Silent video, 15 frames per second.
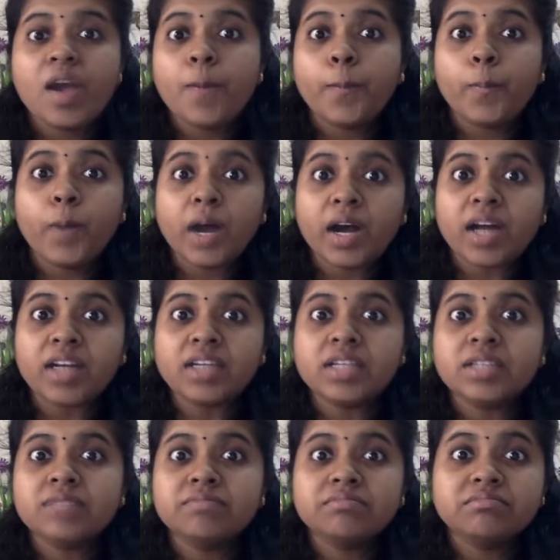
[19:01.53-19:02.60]
but
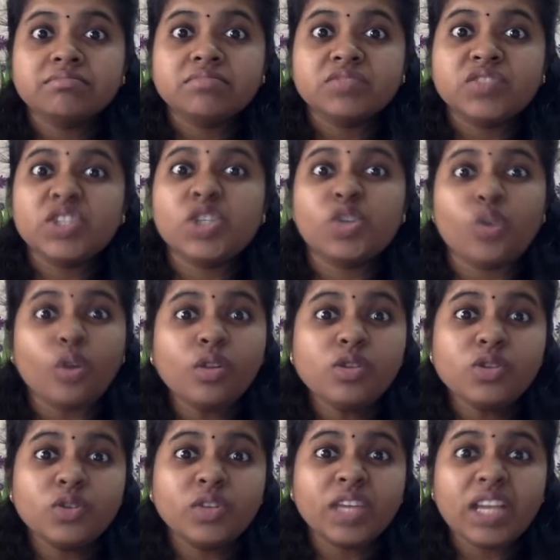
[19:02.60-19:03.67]
we should
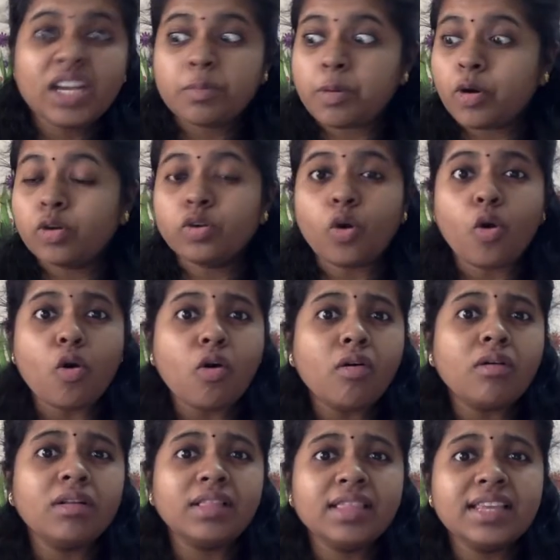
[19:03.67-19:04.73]
also think about
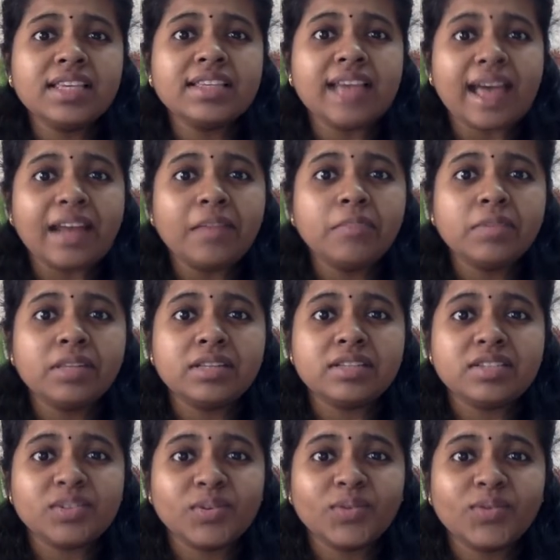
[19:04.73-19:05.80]
all these animals,
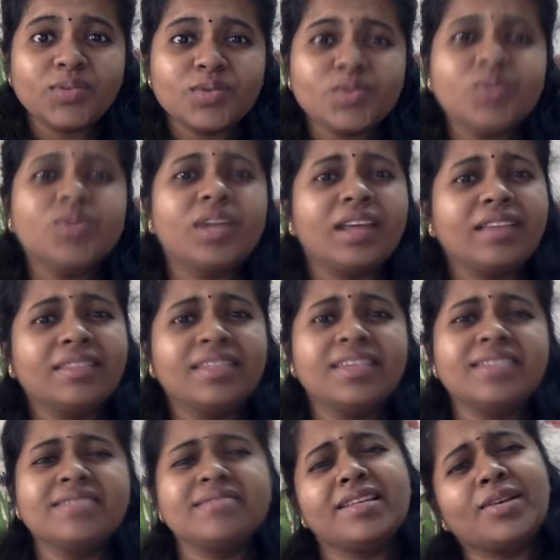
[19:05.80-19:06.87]
no? So, like
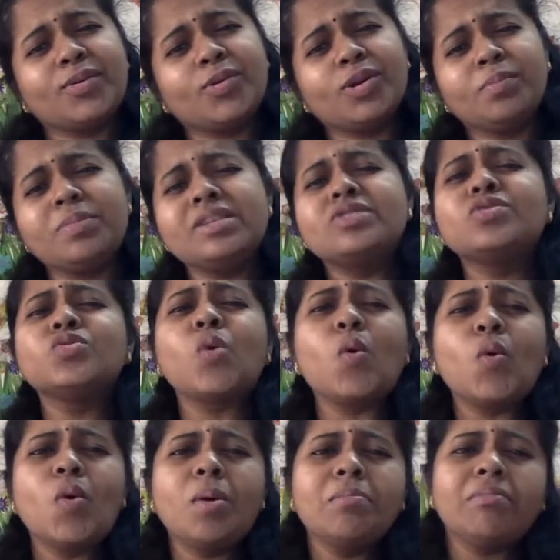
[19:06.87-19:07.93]
this, there could be
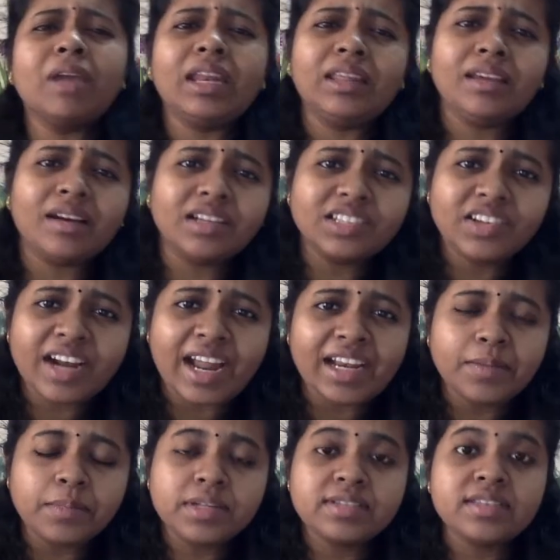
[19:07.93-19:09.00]
so many other
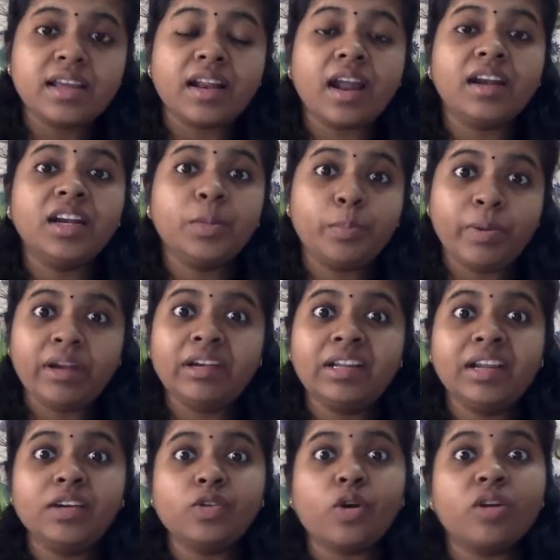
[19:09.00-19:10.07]
animals that are
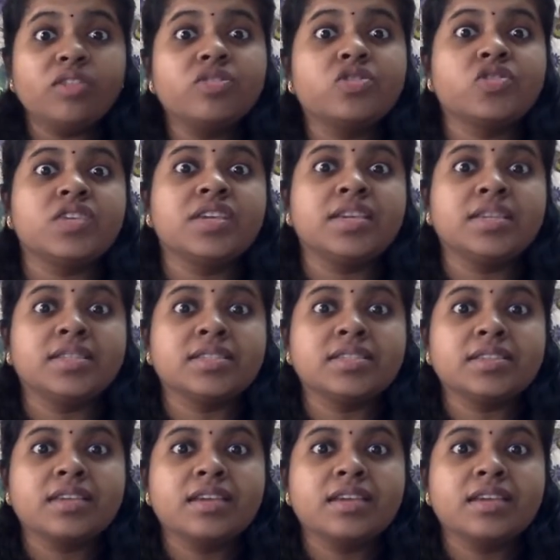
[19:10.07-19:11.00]
dependent on trees.